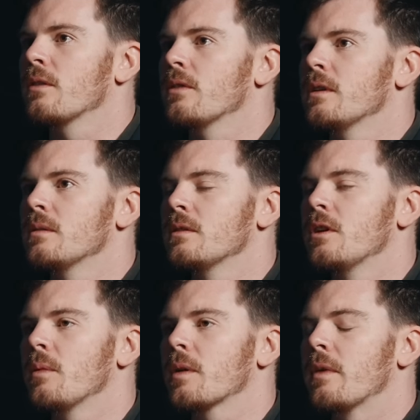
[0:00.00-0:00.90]
of it and,
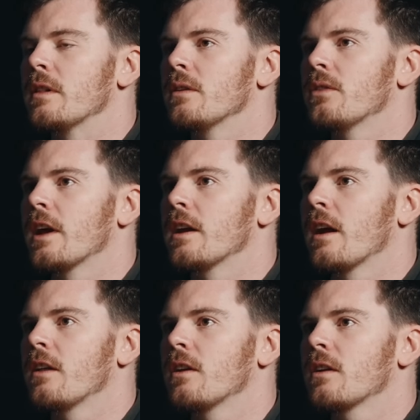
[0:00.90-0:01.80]
make my living in
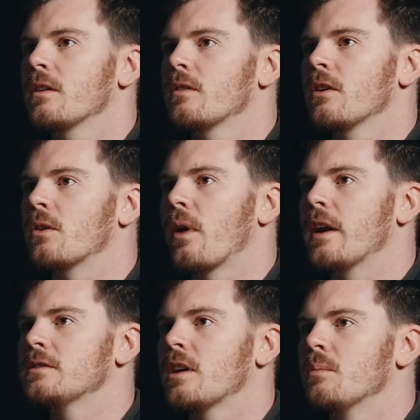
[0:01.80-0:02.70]
it, I think the
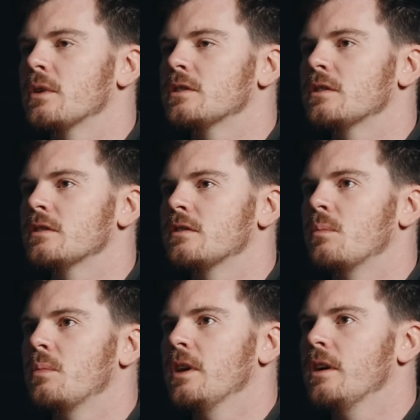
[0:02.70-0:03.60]
greatest ambition is to
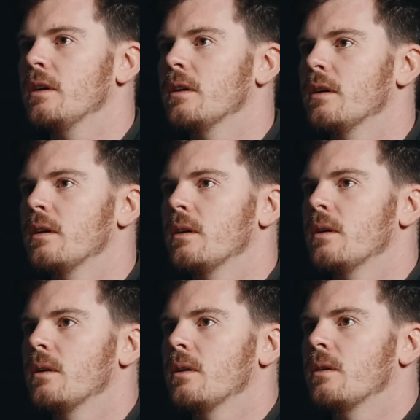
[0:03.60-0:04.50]
be
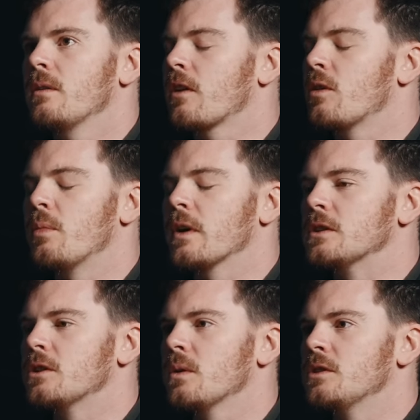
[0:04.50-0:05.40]
like the
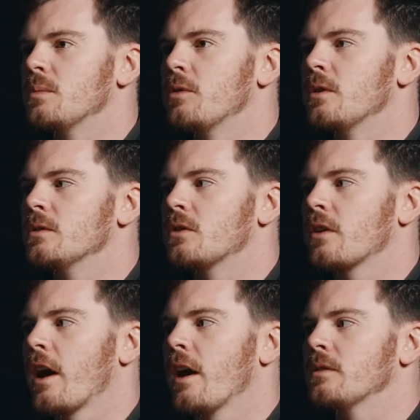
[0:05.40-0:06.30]
biggest show on GB News or
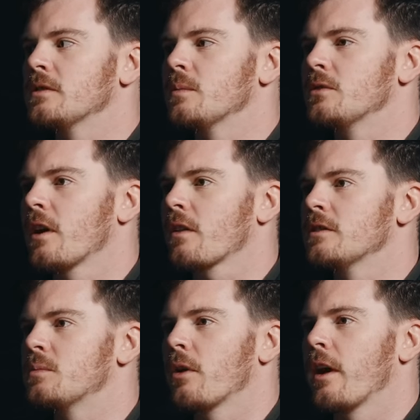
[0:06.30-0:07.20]
to have a Substack
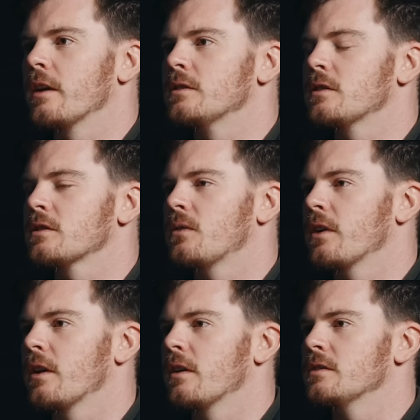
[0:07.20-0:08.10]
that's bringing in six
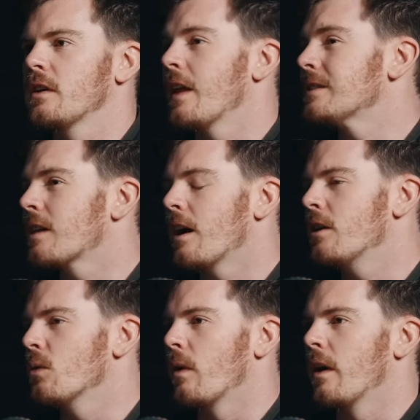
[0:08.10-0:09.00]
figures. And that's
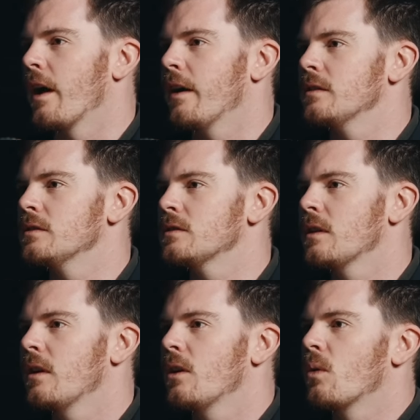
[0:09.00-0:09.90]
kind of where it ends.
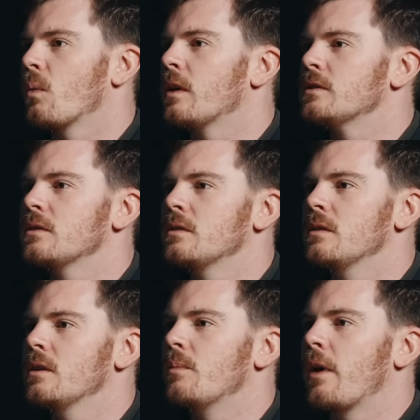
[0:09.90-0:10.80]
Whereas in
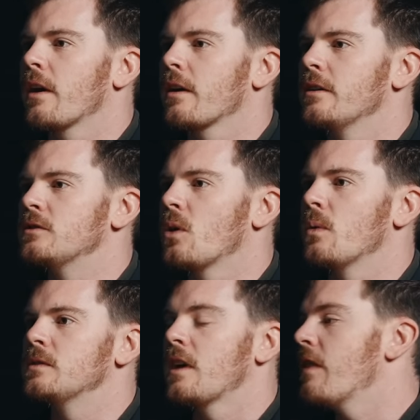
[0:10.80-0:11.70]
America, it's
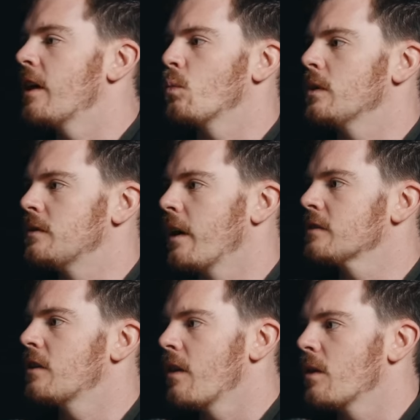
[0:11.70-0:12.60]
always, and then what's
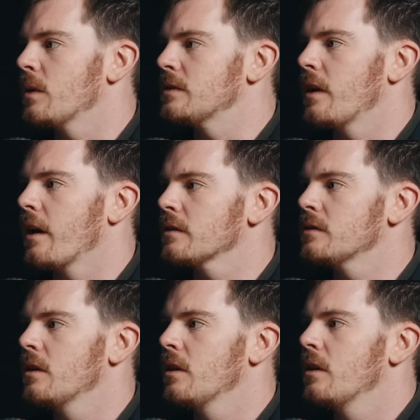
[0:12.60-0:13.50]
next? And then what's
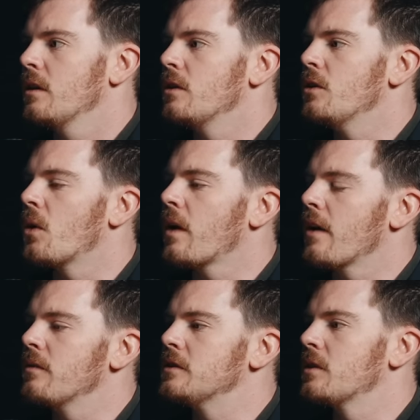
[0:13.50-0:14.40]
next? You don't
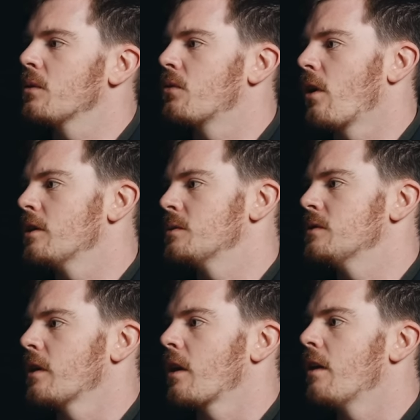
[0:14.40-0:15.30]
have this thing with Farage where
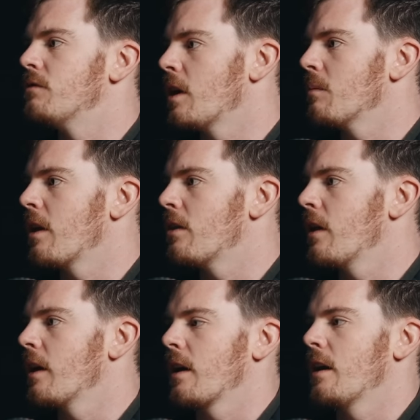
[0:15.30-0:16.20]
he's like, I've done my
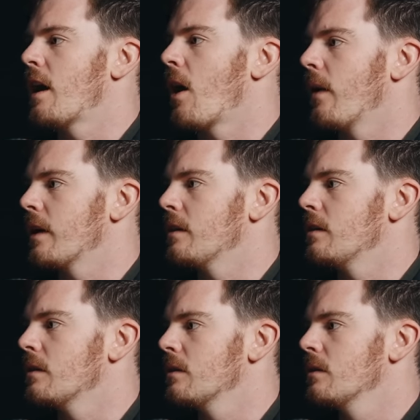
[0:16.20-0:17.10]
thing and now I
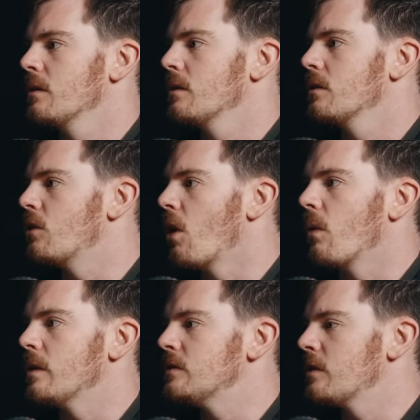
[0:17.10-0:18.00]
can
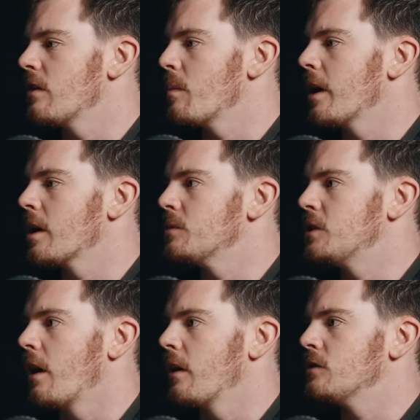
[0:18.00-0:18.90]
go and sit in the makeup
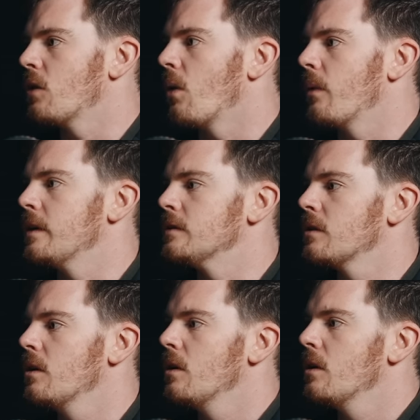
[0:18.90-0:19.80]
chair. It's always
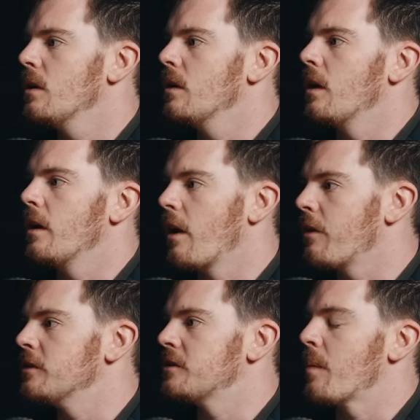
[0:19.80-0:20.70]

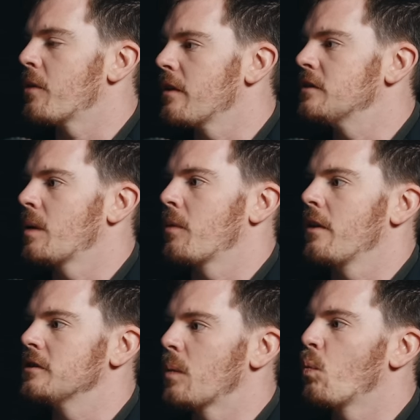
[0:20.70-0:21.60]
another step, another step,
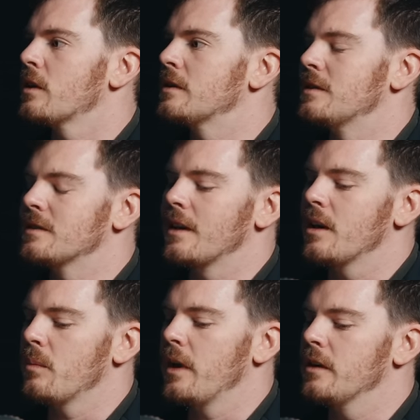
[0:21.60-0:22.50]
another step. What does this
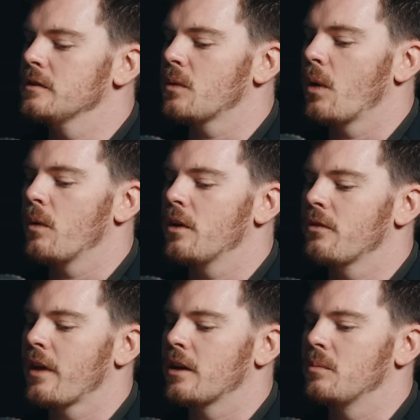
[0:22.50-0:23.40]
get me? So I wonder
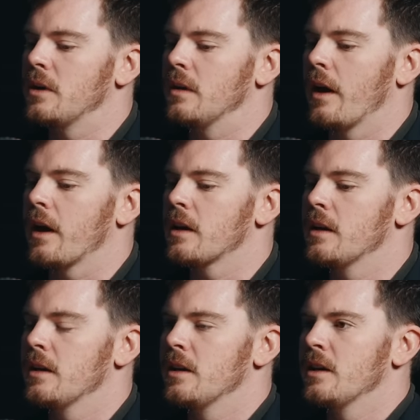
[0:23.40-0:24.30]
if that could be like
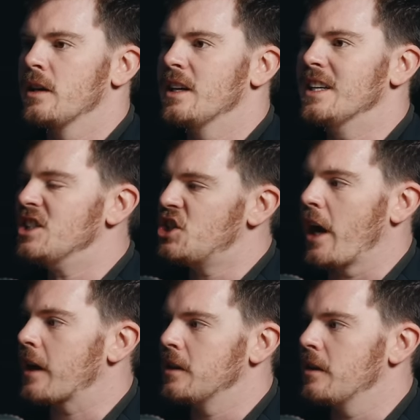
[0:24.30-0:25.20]

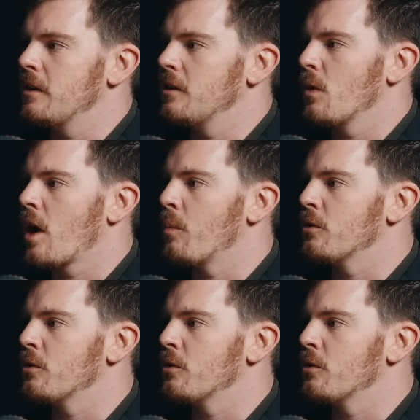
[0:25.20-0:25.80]
injected into a couple